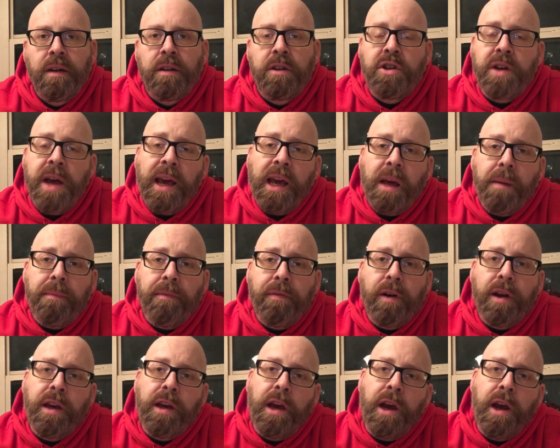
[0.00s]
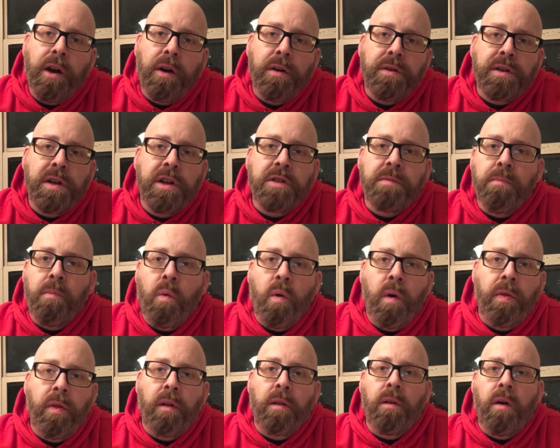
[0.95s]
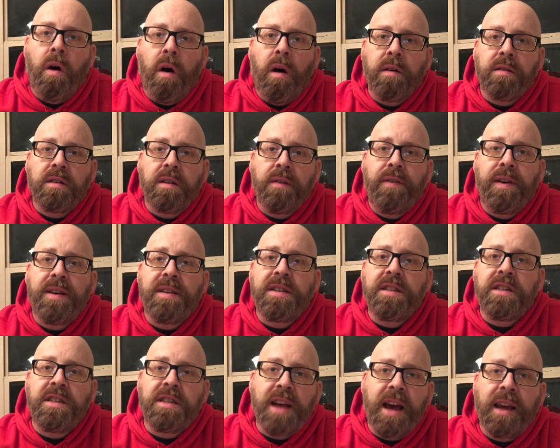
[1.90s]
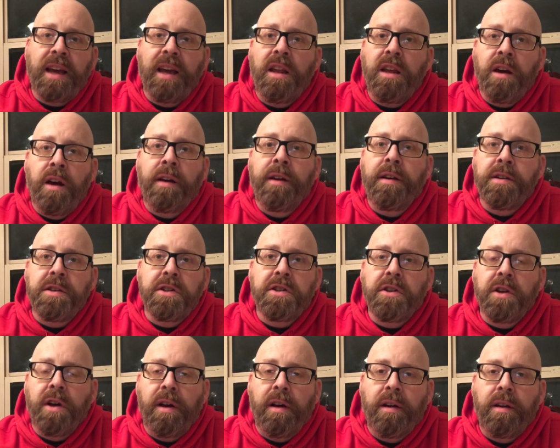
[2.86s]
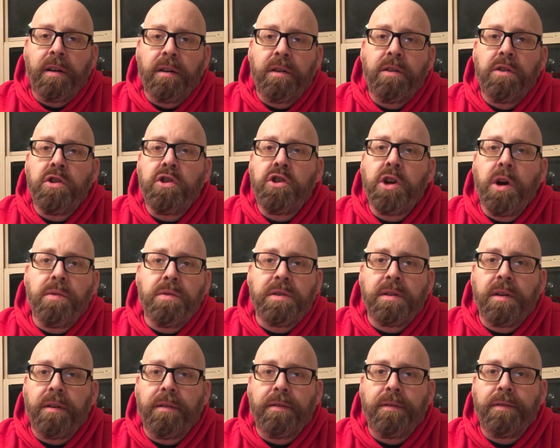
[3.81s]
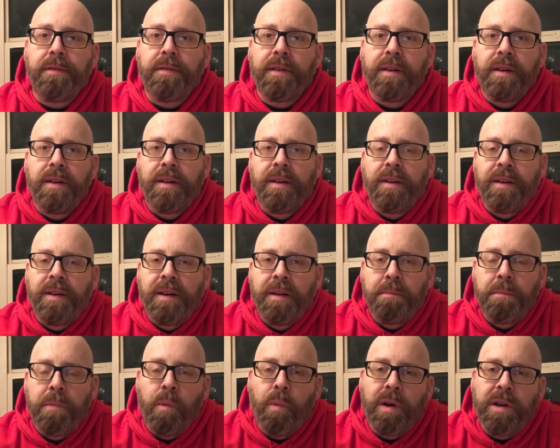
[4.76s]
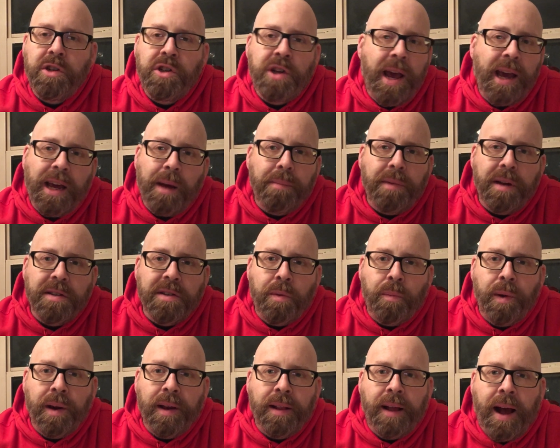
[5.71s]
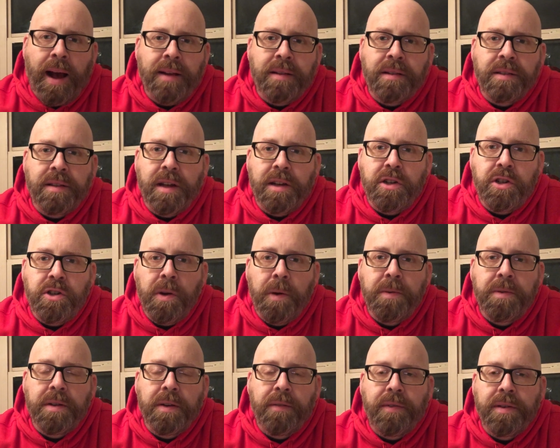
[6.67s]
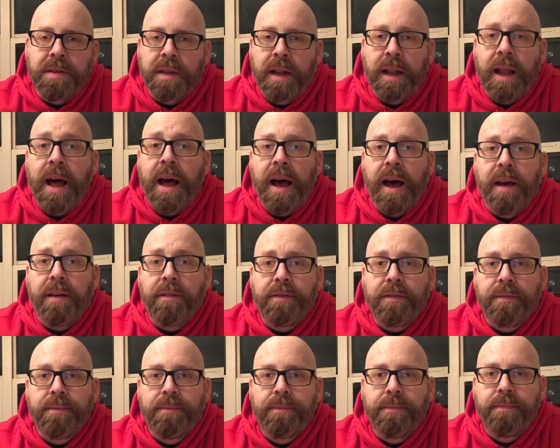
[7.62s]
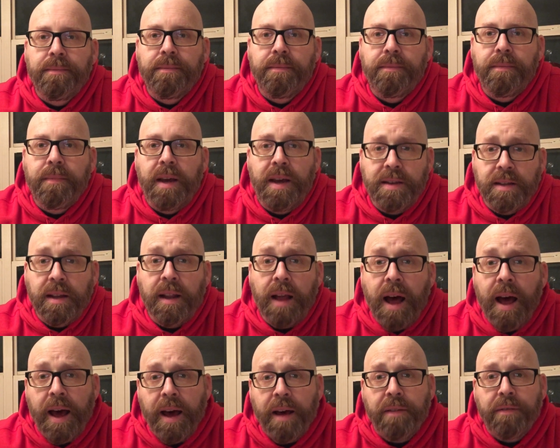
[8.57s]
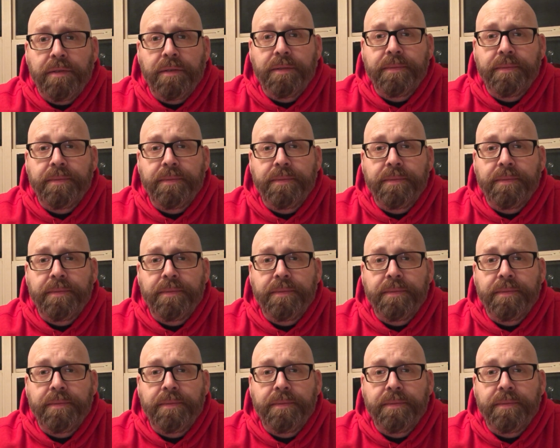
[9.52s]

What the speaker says: Jacob, for years, has mourned the loss of his second youngest son, Joseph. But what Jacob doesn't realize is that Joseph is alive. He's alive.